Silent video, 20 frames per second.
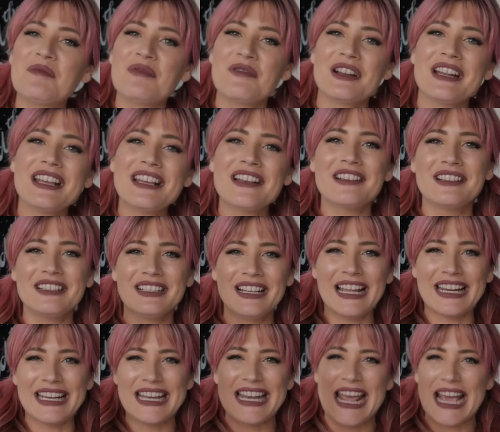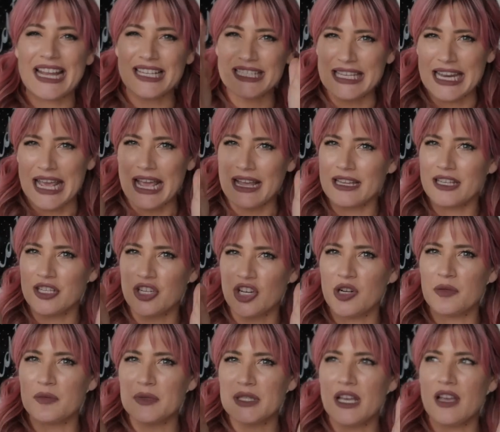pretty like neck to neck in
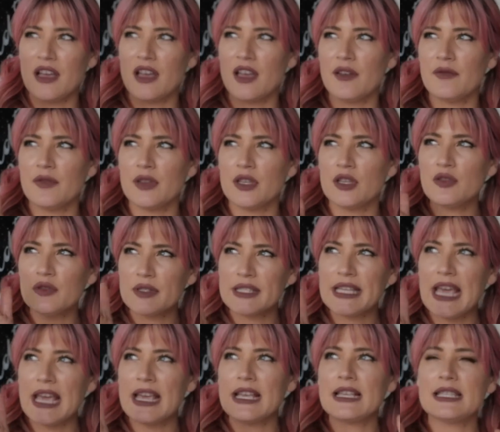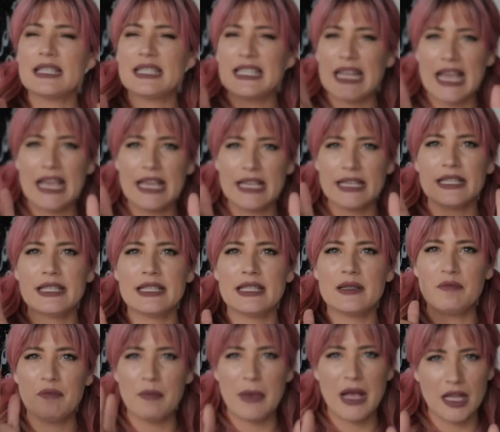terms of use case, taste,
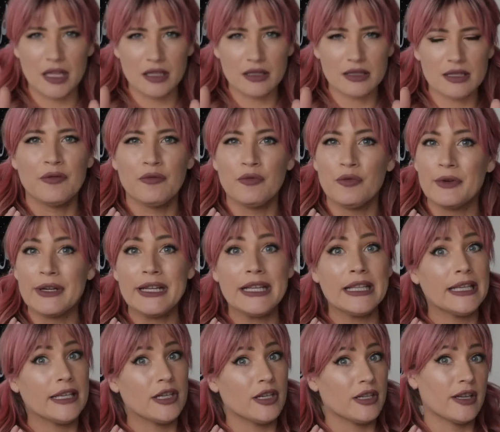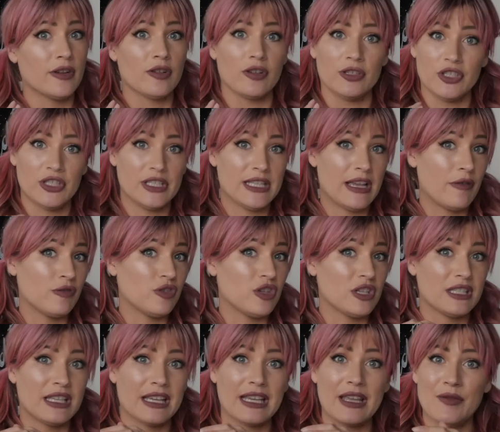melt, really good in grilled cheese
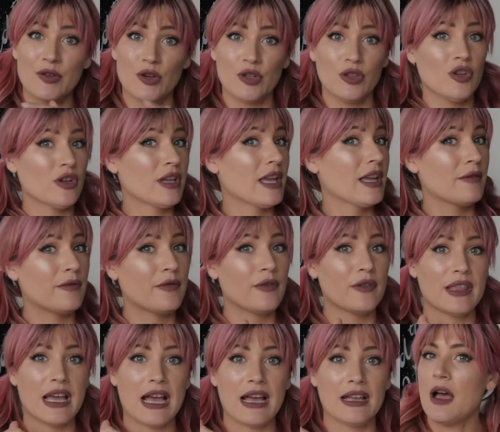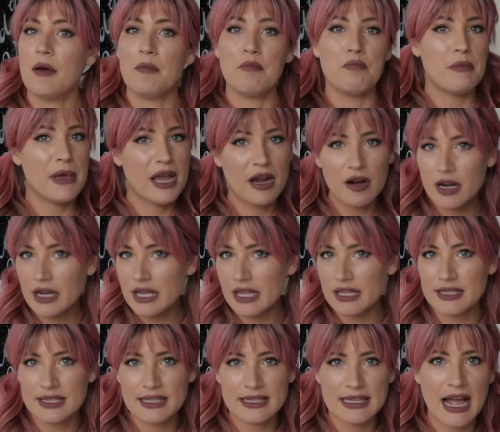sandwiches. Like if you're looking for that
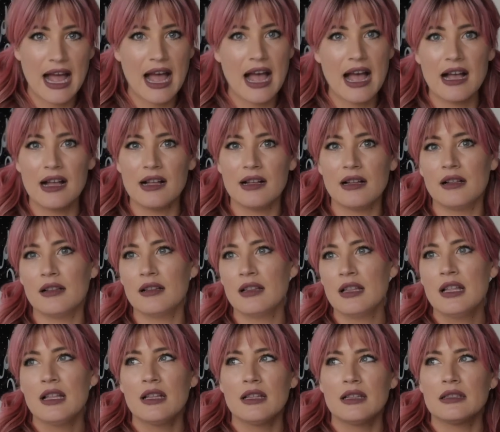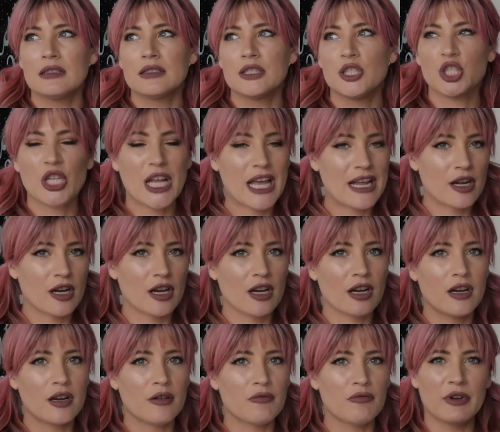American style
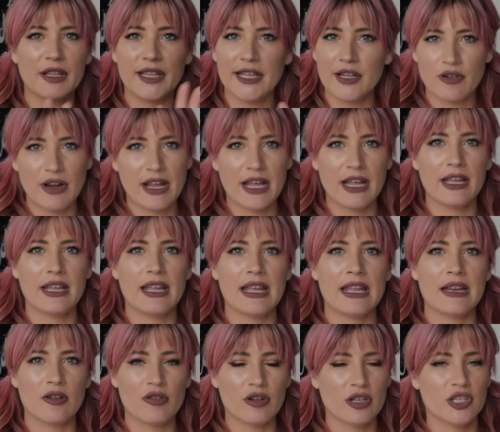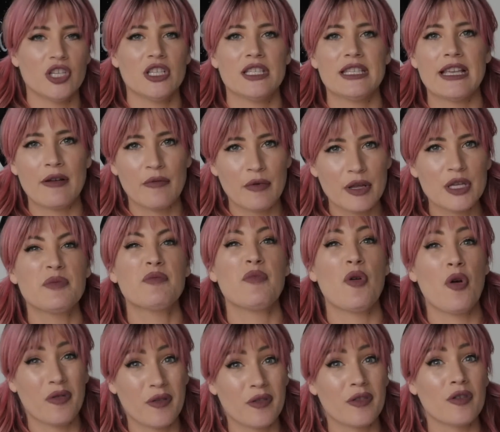cheddar, really great in a grilled cheese sandwich,
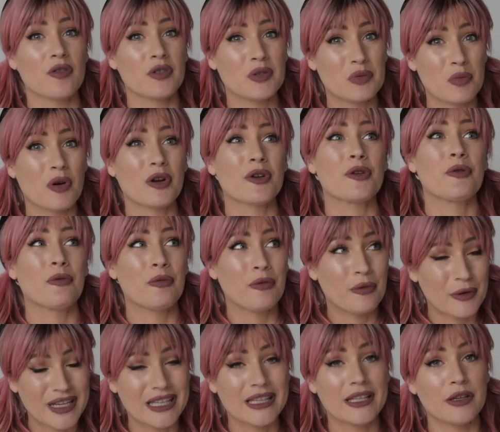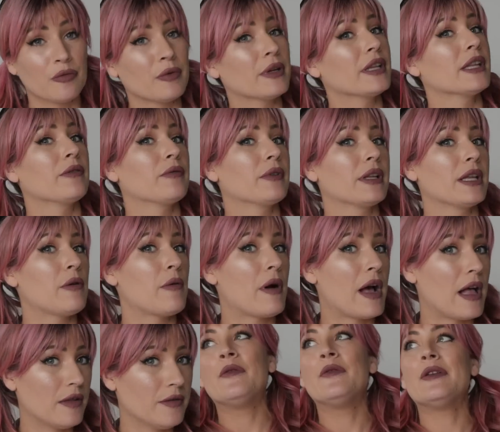both of those work really, really, really
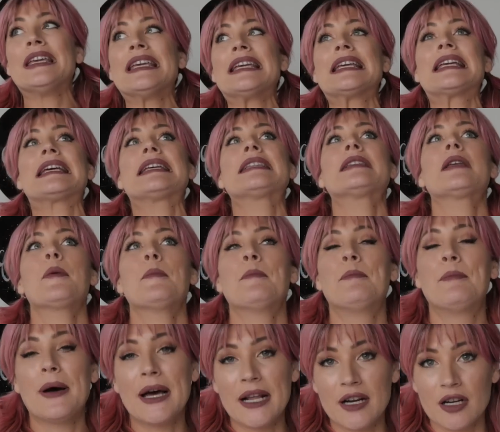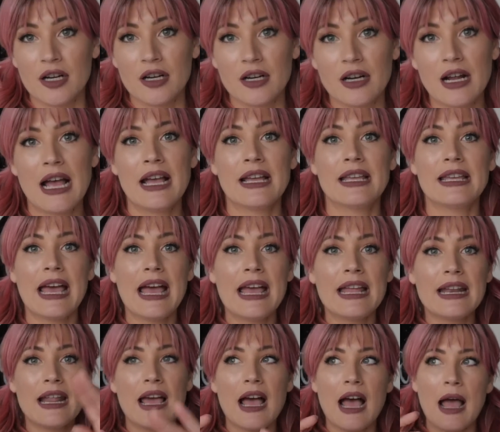well. Vegan butter.
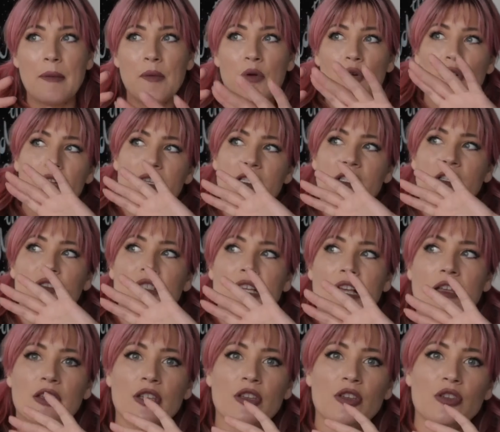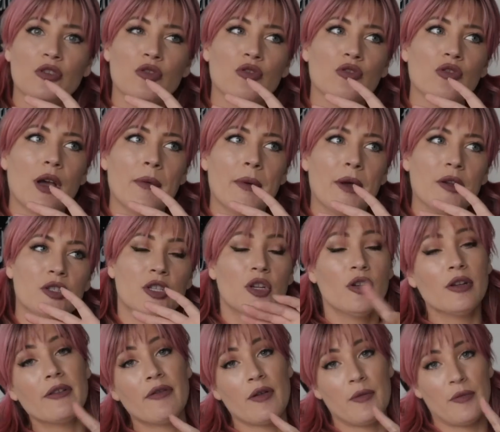Again, I'm going to tell you about two
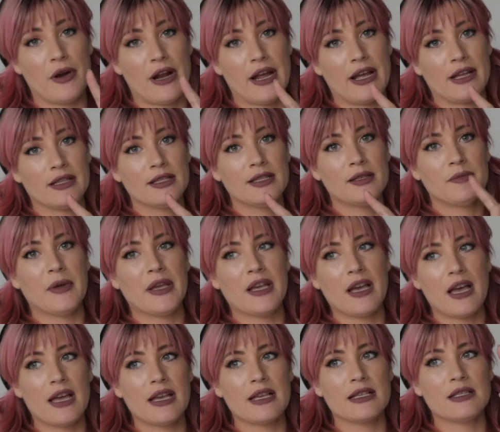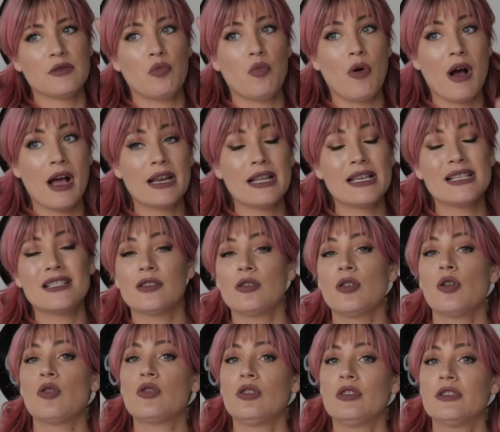different brands because one is
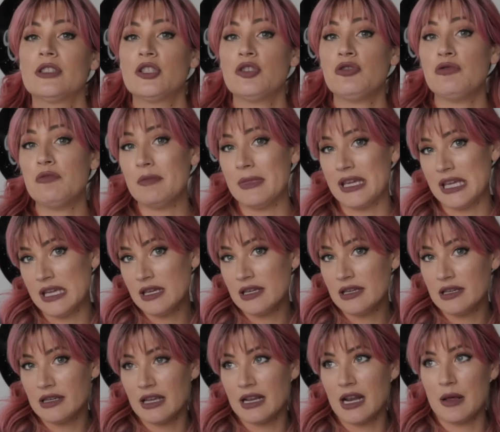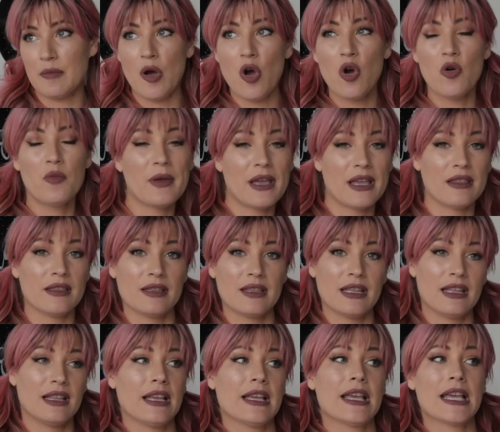local to me and I'm hoping that
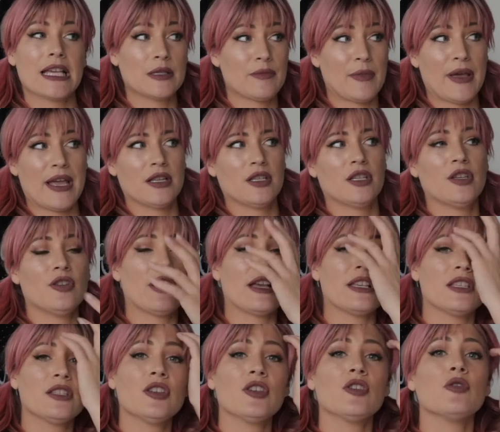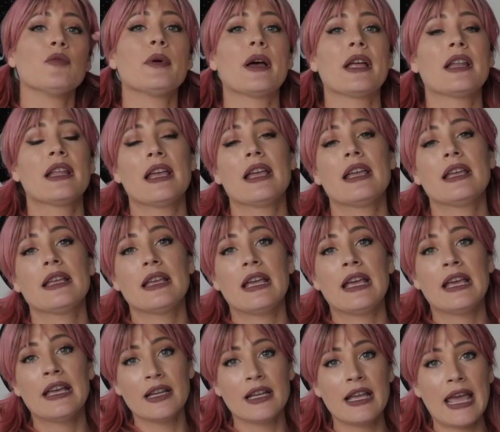they like expand to you guys too. But
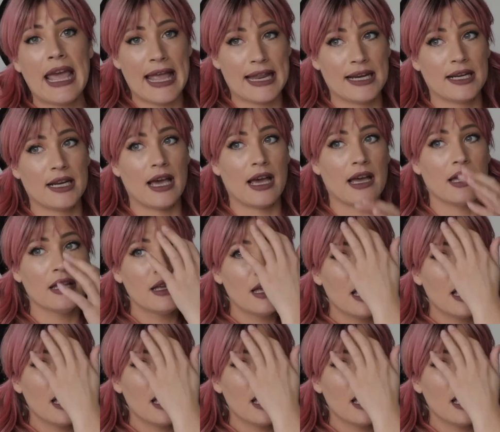in Canada,